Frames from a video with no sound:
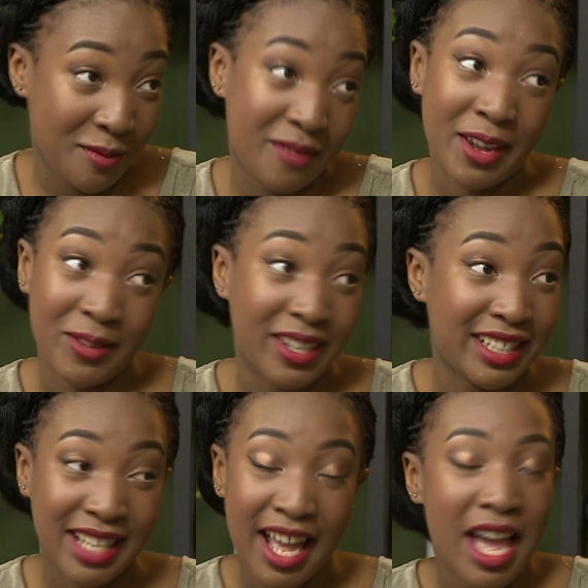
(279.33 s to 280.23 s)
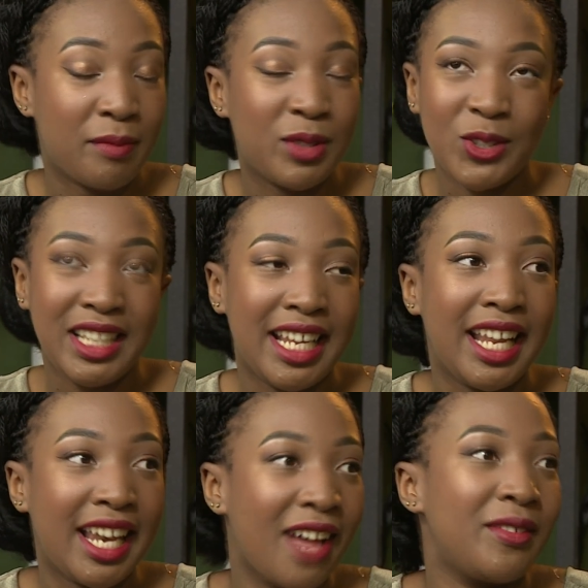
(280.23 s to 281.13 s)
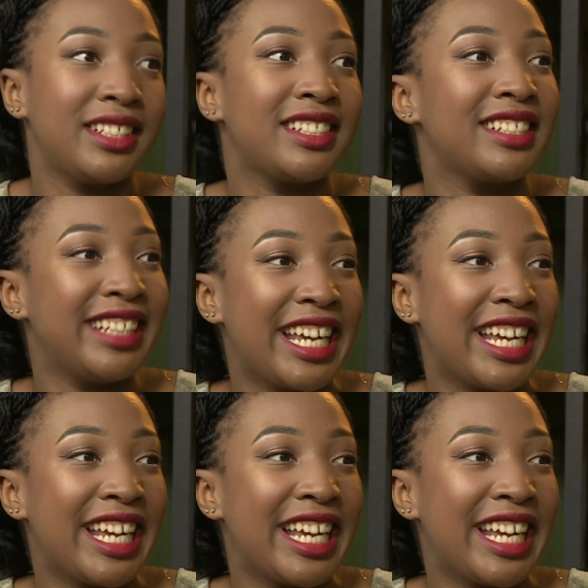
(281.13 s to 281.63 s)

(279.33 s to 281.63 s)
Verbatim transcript: one of my favorites. I absolutely love it.